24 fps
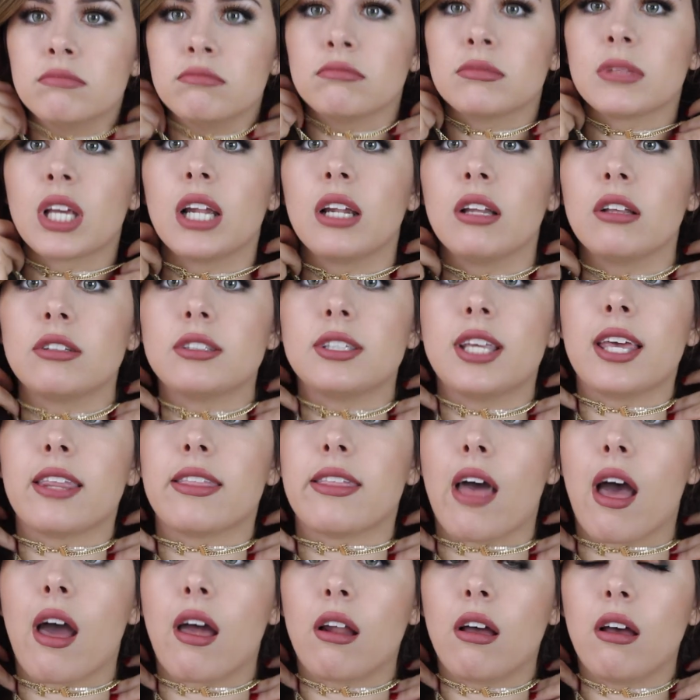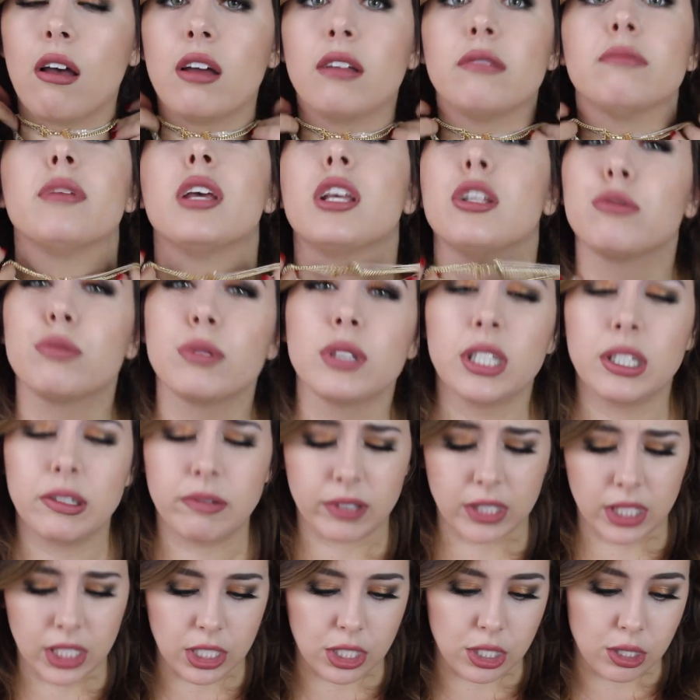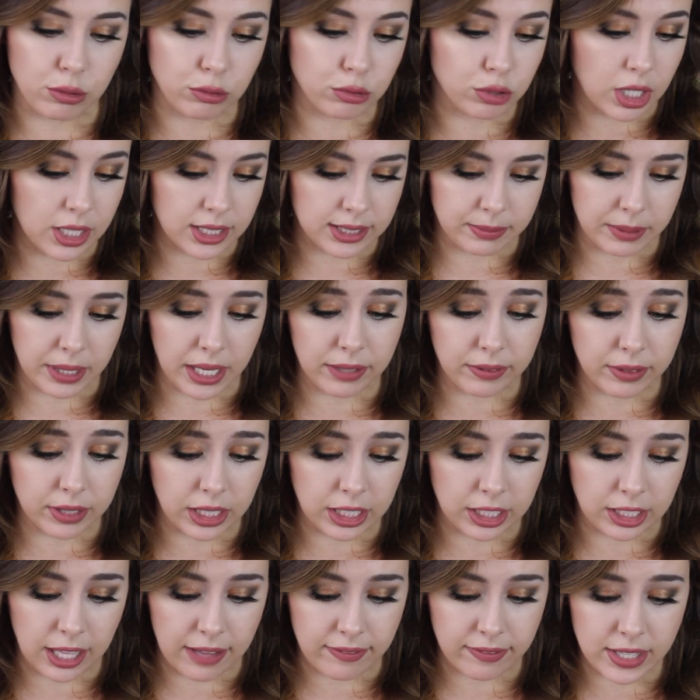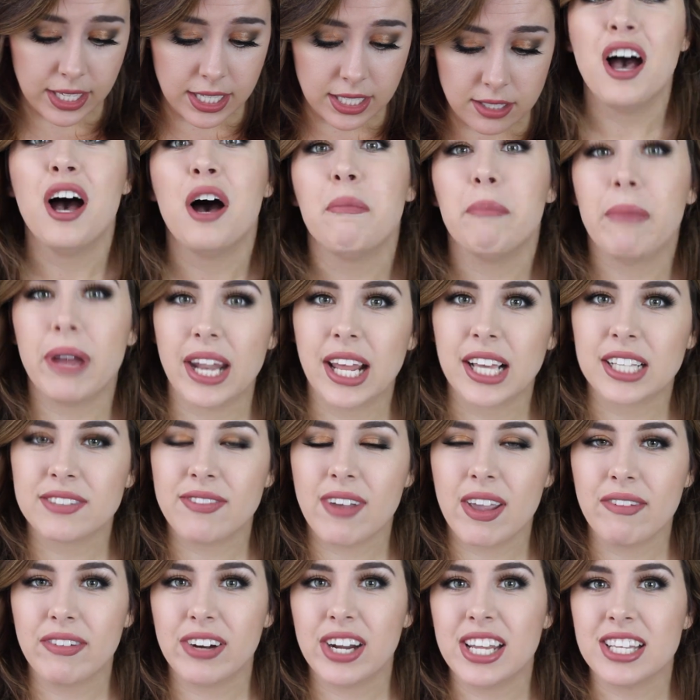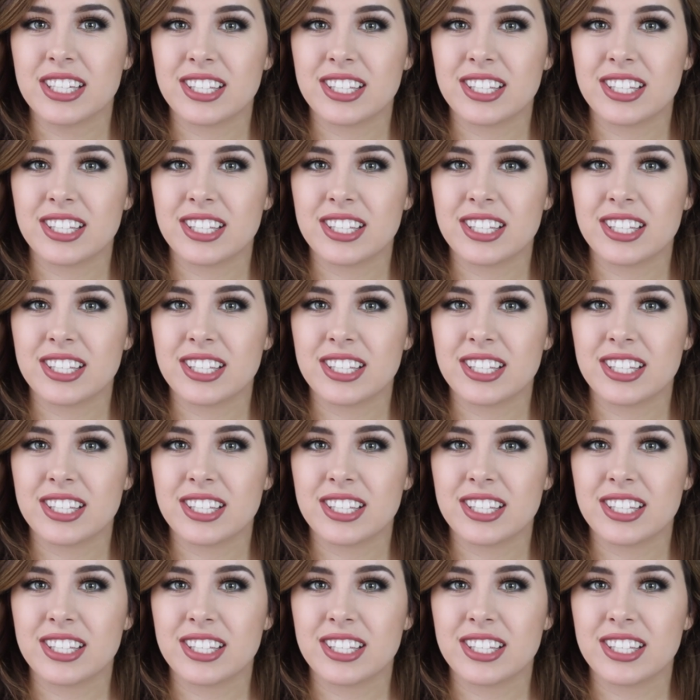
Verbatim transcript: kind of looks like that on. It's really cute, trust me, I really love this. My next favorite